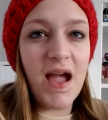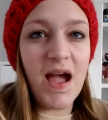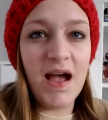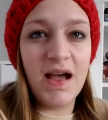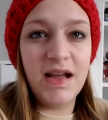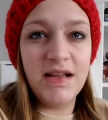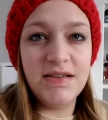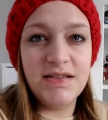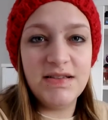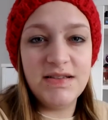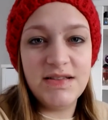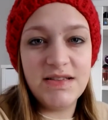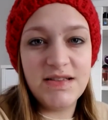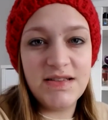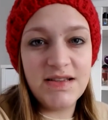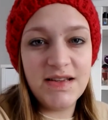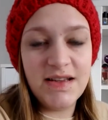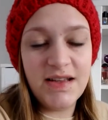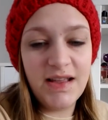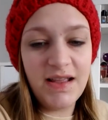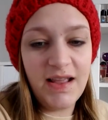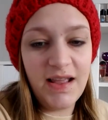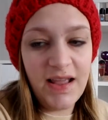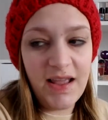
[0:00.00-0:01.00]
And
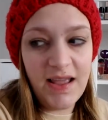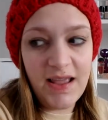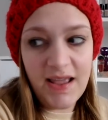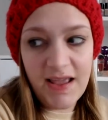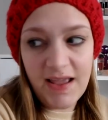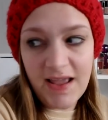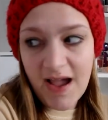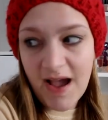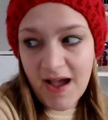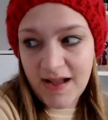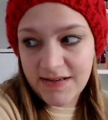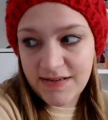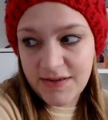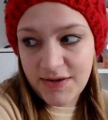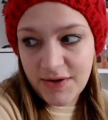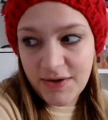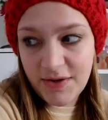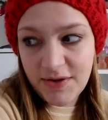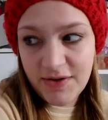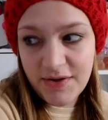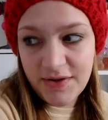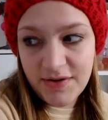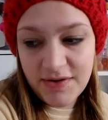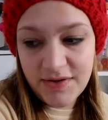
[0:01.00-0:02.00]
he had
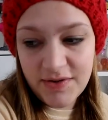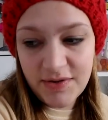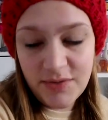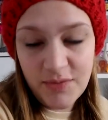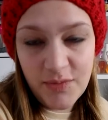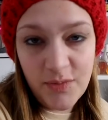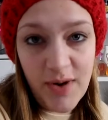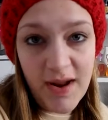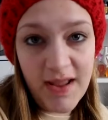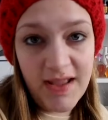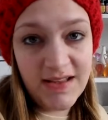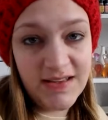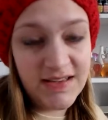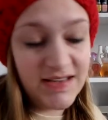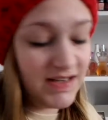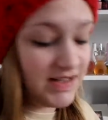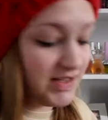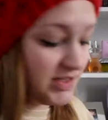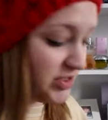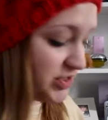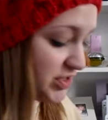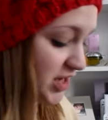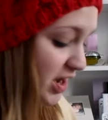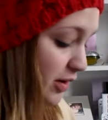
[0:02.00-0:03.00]
to wait until
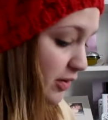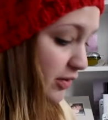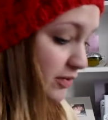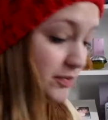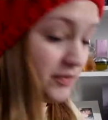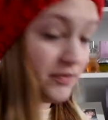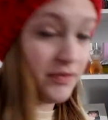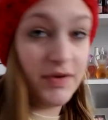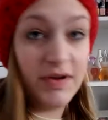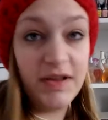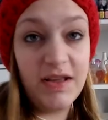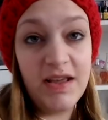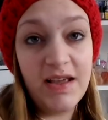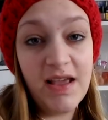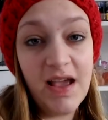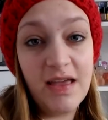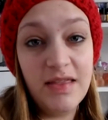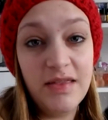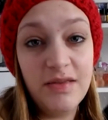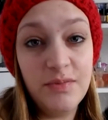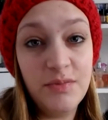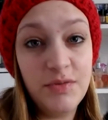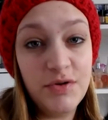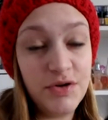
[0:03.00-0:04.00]
he could shower before he could
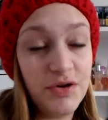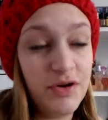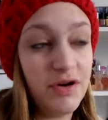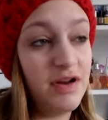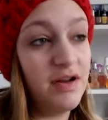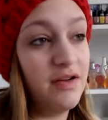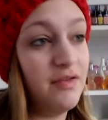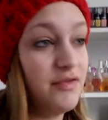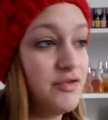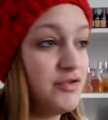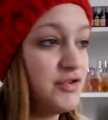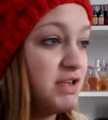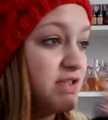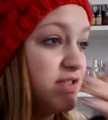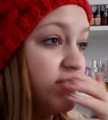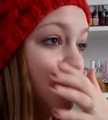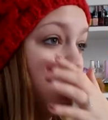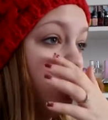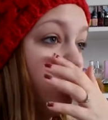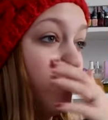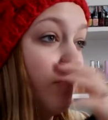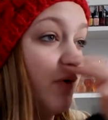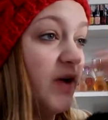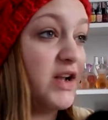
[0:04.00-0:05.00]
get the majority of the
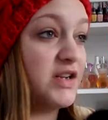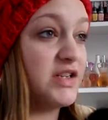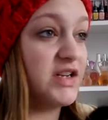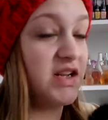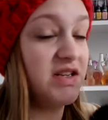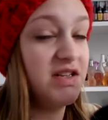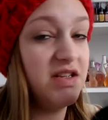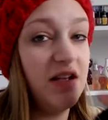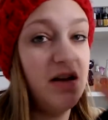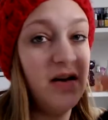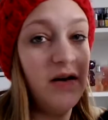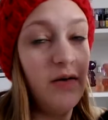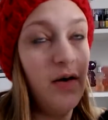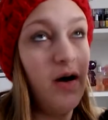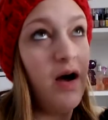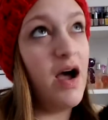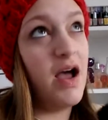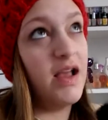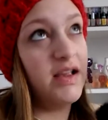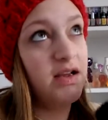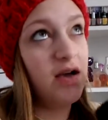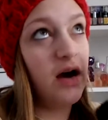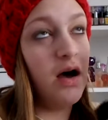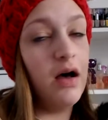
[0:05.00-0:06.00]
dressing off. We actually had to,
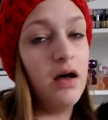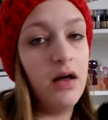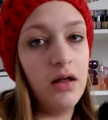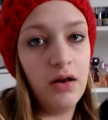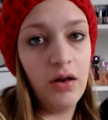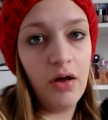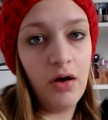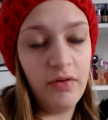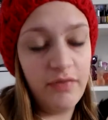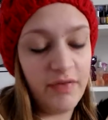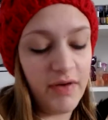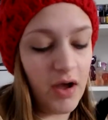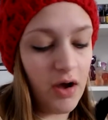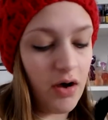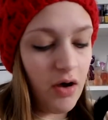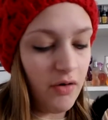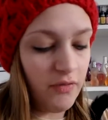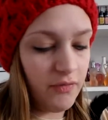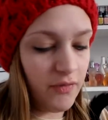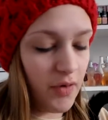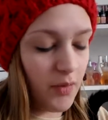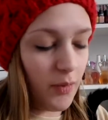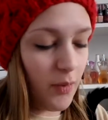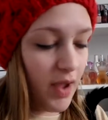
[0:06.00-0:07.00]
I cut a lot of it
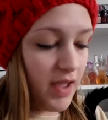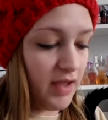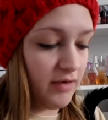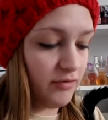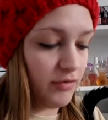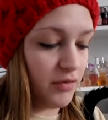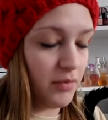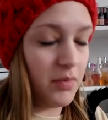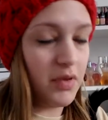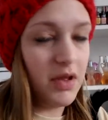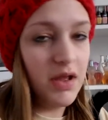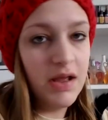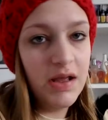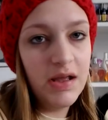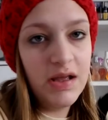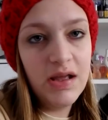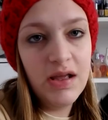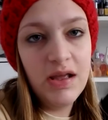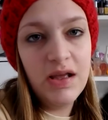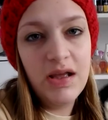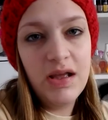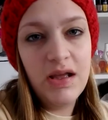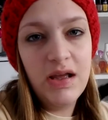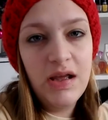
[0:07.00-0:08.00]
off away from
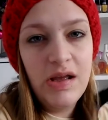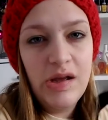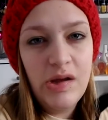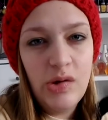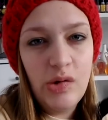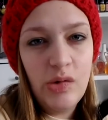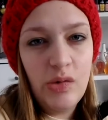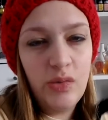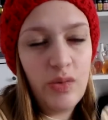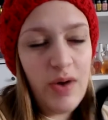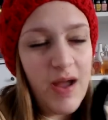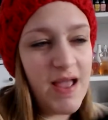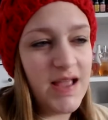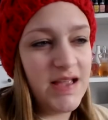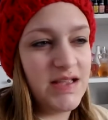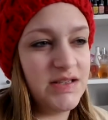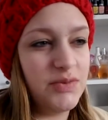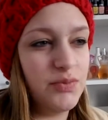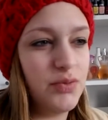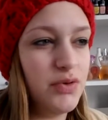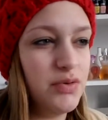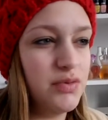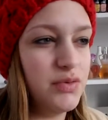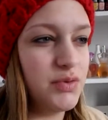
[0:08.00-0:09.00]
where
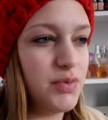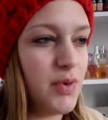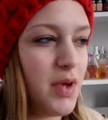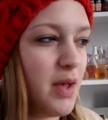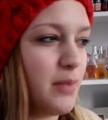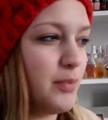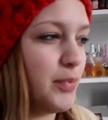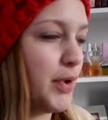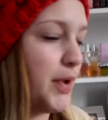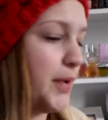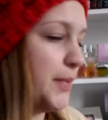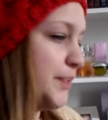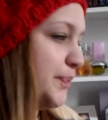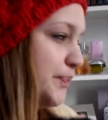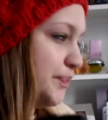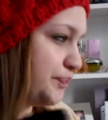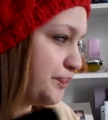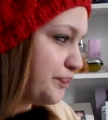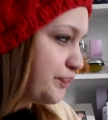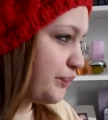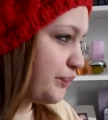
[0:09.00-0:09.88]
his wounds were. But